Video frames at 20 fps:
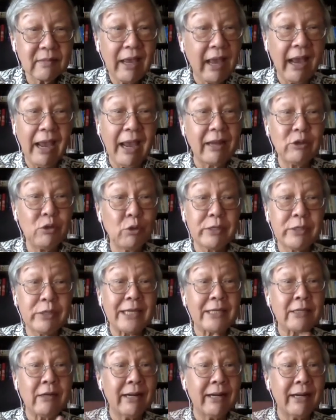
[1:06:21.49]
And you
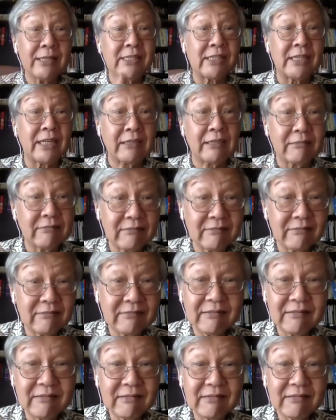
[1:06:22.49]
cannot hesitate.
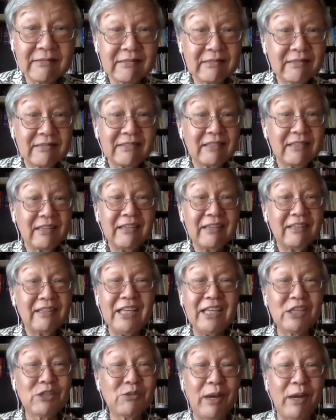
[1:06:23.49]

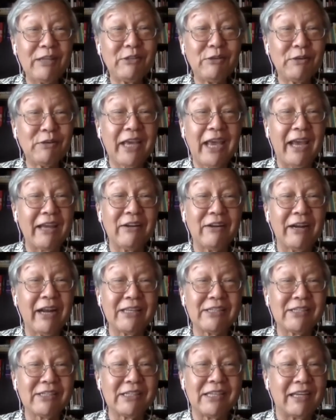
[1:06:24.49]
This one, you cannot
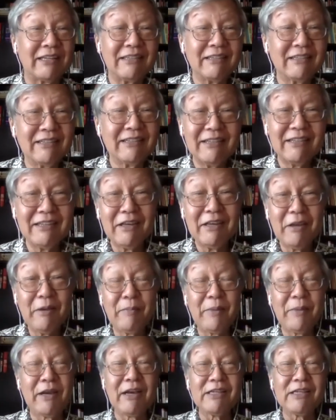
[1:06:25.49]
hesitate.
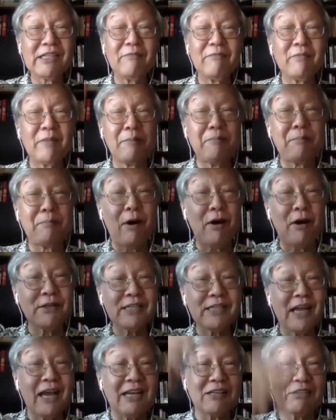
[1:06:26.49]
Because if the boss
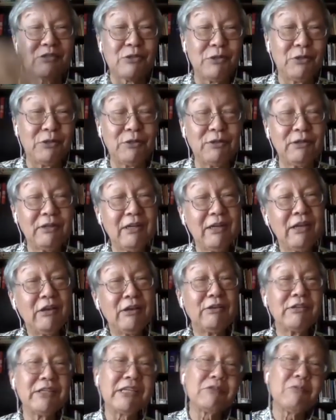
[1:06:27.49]
asks you,
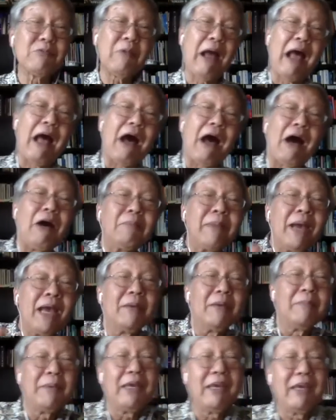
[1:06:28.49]
he says, well,
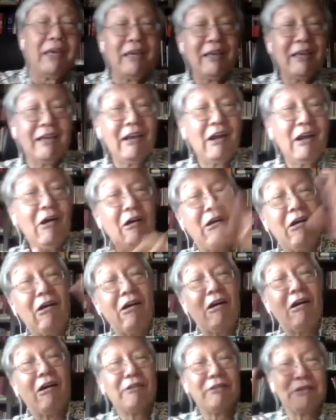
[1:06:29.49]
maybe,
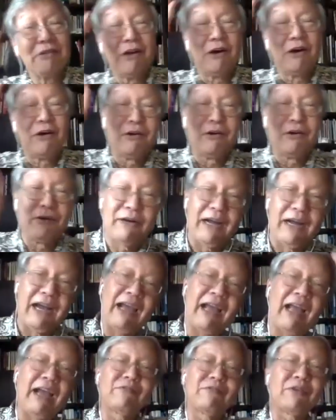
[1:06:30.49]

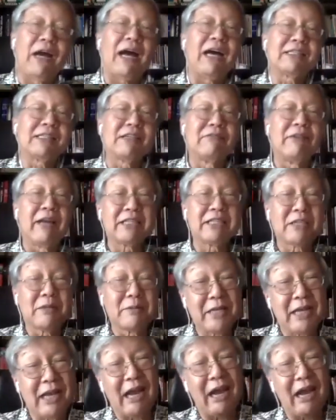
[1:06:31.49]
I have to ask the rest of
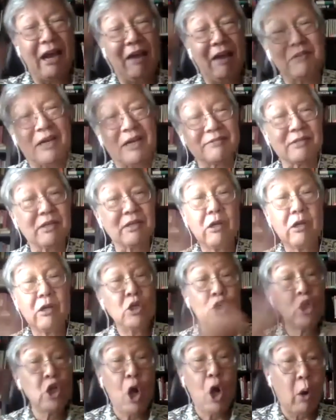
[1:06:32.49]
the, I have to ask.
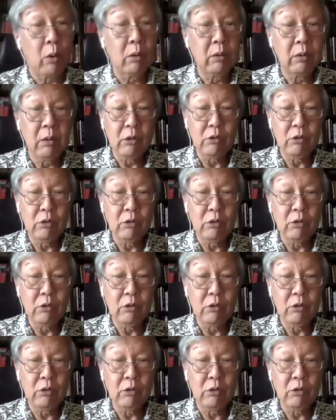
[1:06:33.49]
No.